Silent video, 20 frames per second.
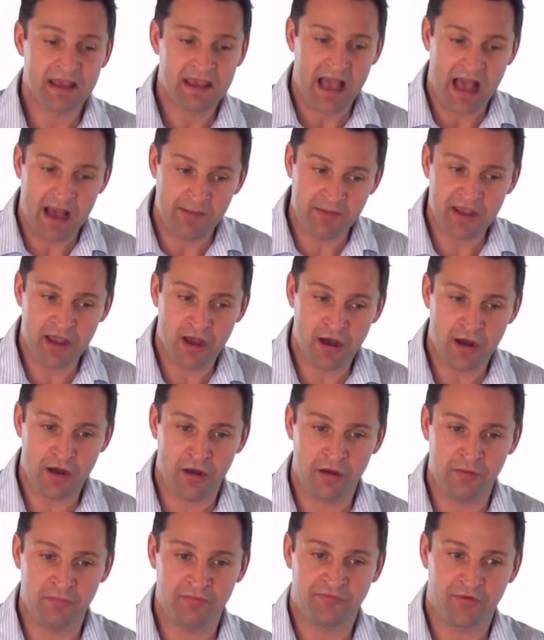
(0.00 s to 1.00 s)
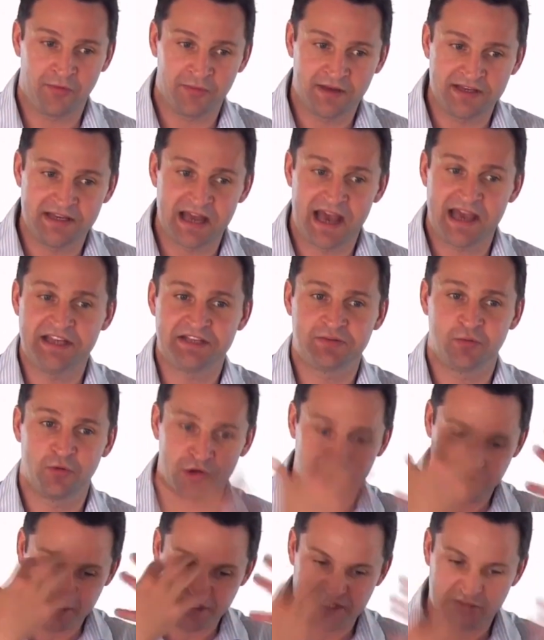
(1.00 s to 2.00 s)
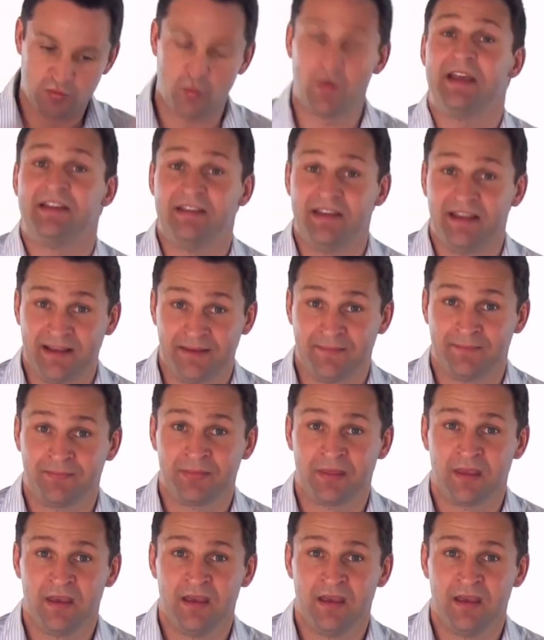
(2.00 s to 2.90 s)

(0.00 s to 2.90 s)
coming home from a day's work sweating